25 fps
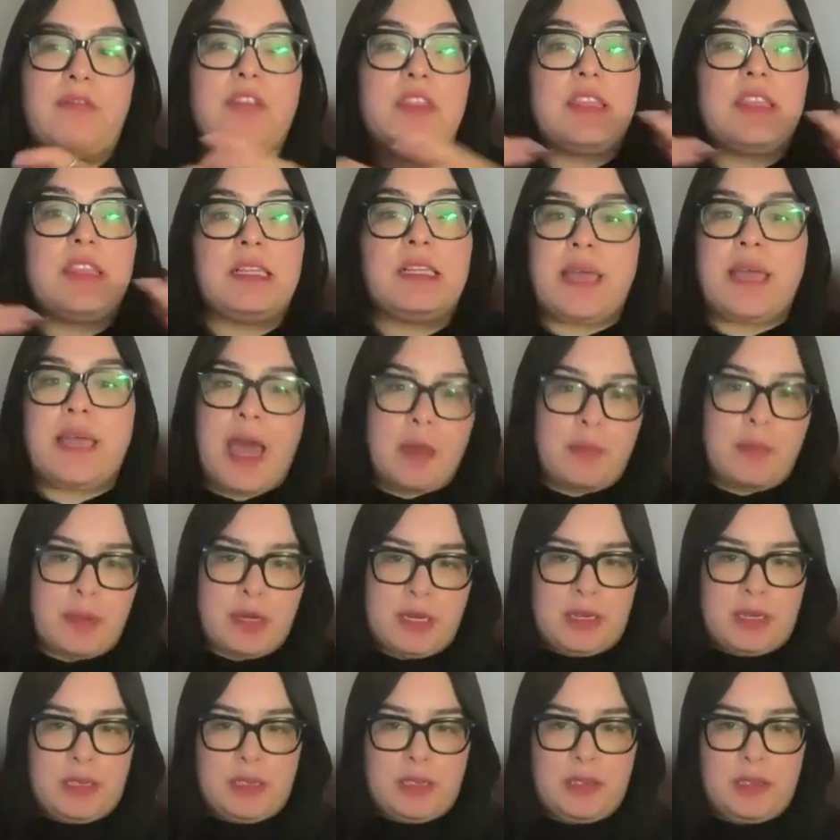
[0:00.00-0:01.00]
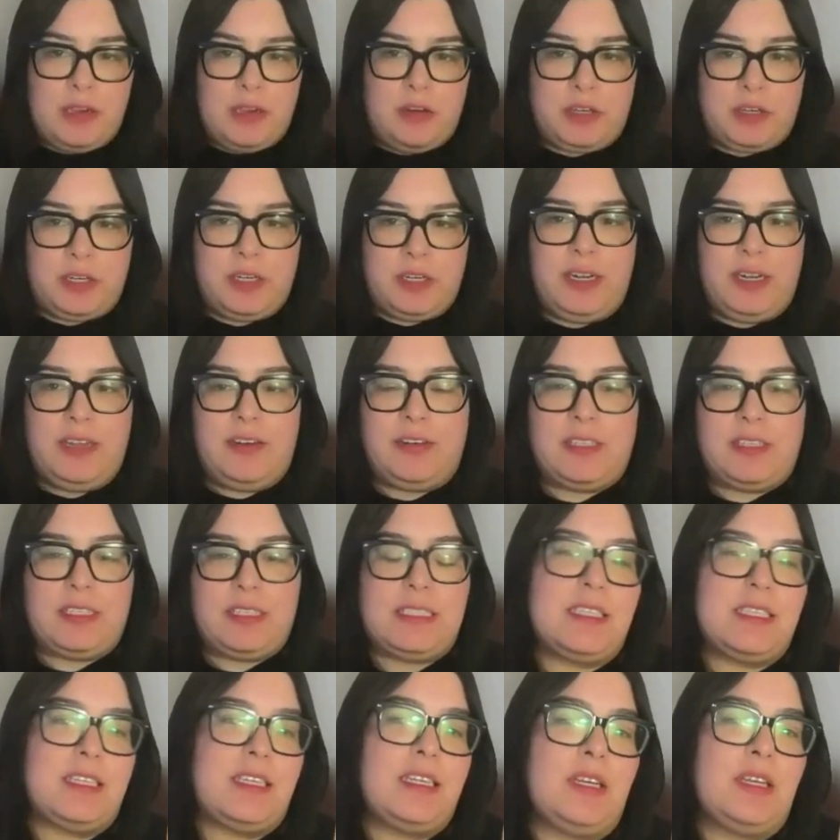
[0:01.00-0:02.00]
everything that's happening in our
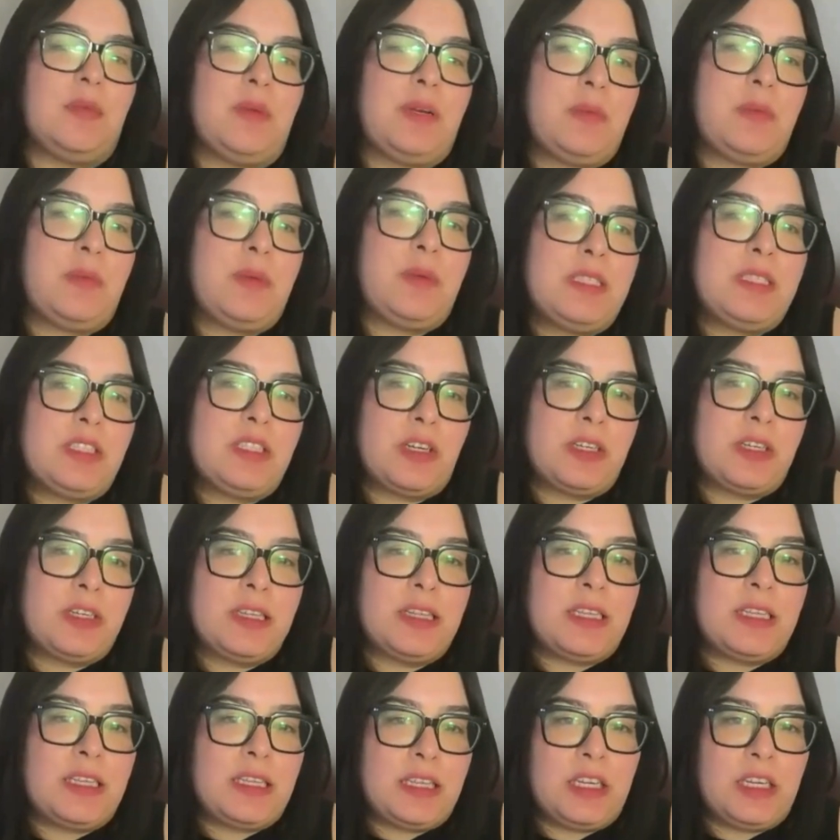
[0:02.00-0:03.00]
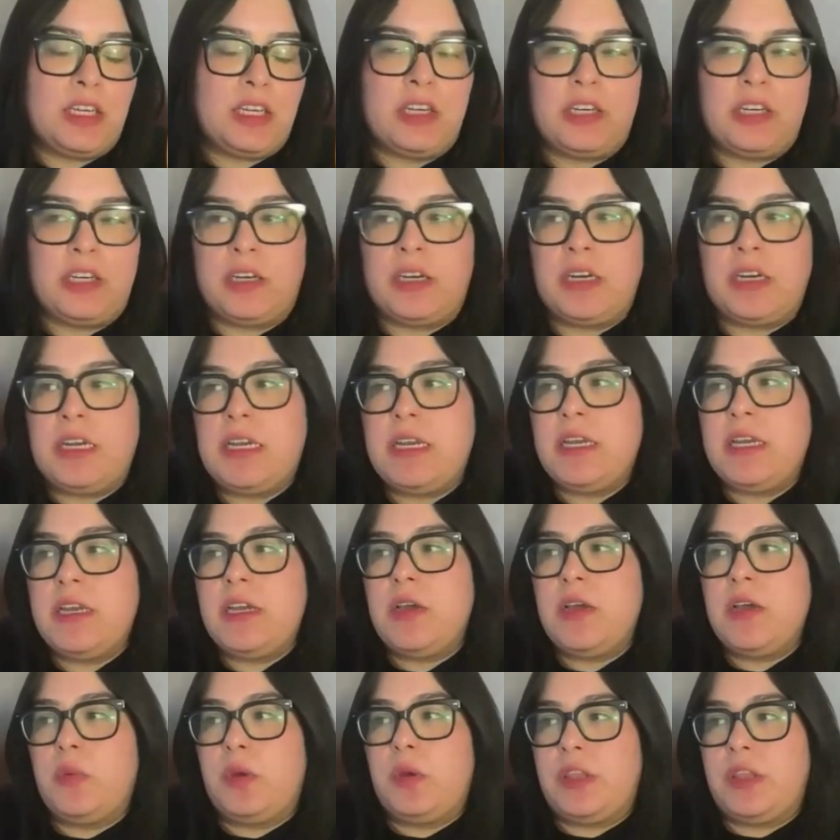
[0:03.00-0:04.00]
city, right? We started the year
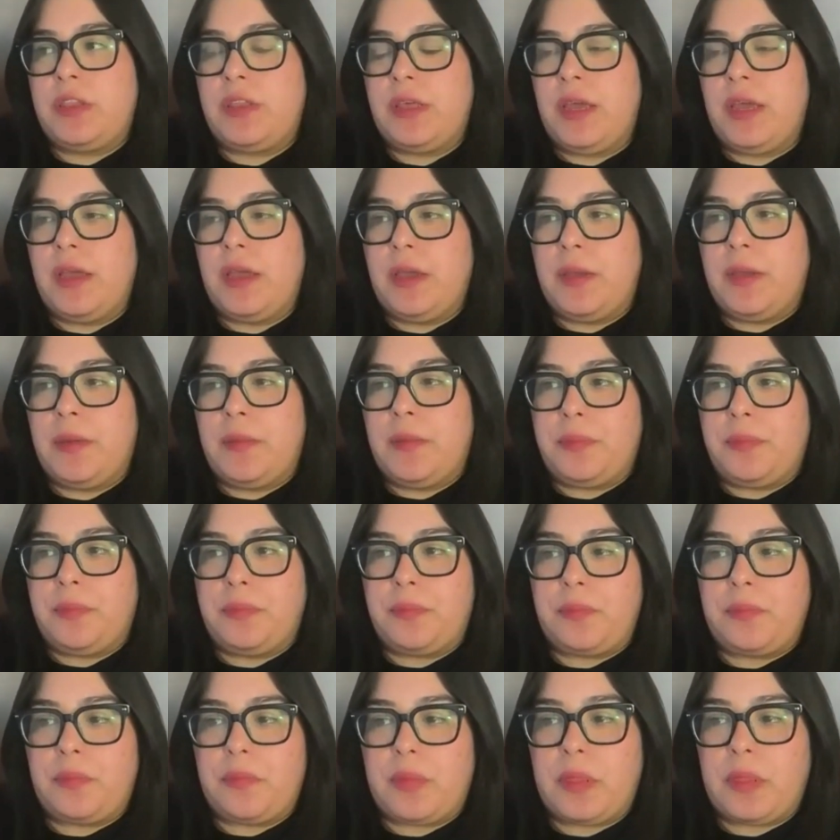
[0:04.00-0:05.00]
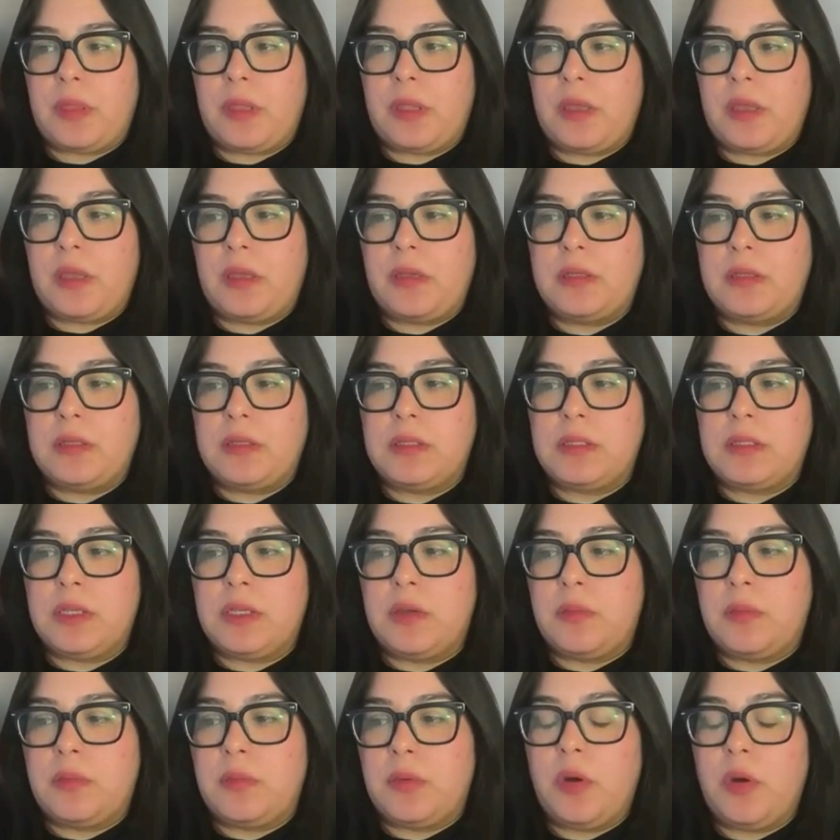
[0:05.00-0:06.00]
with
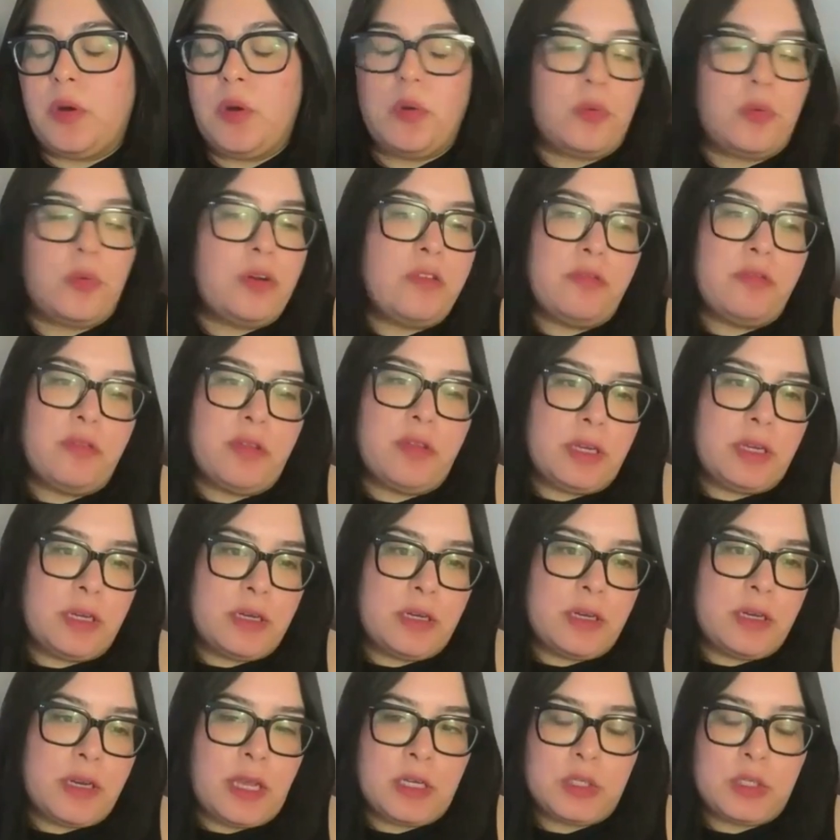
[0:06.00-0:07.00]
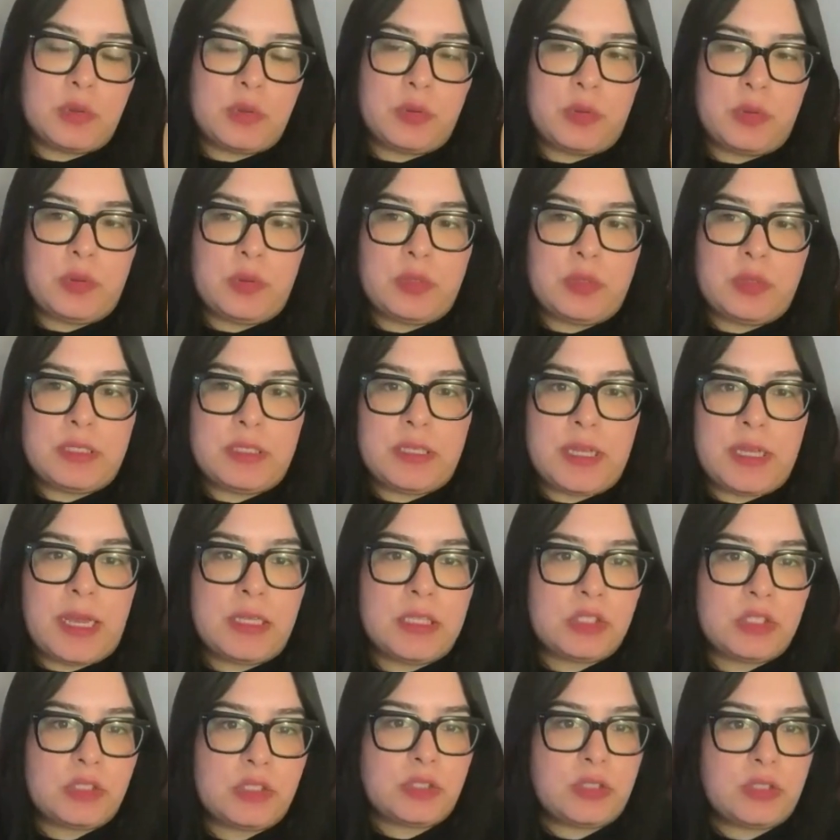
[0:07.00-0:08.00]
some horrific natural
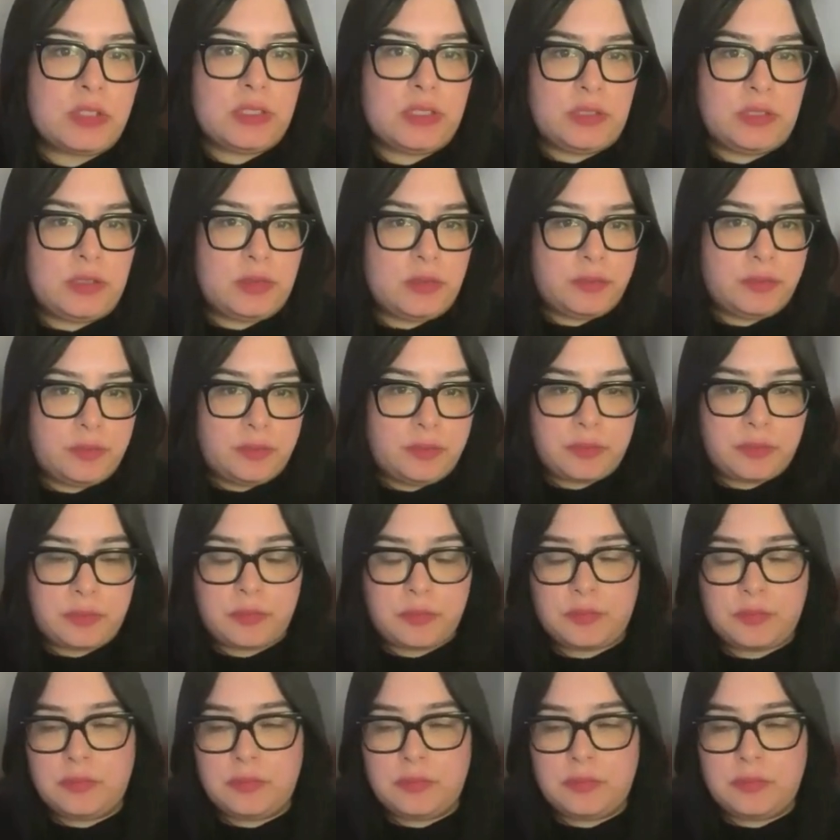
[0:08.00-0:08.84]
disasters in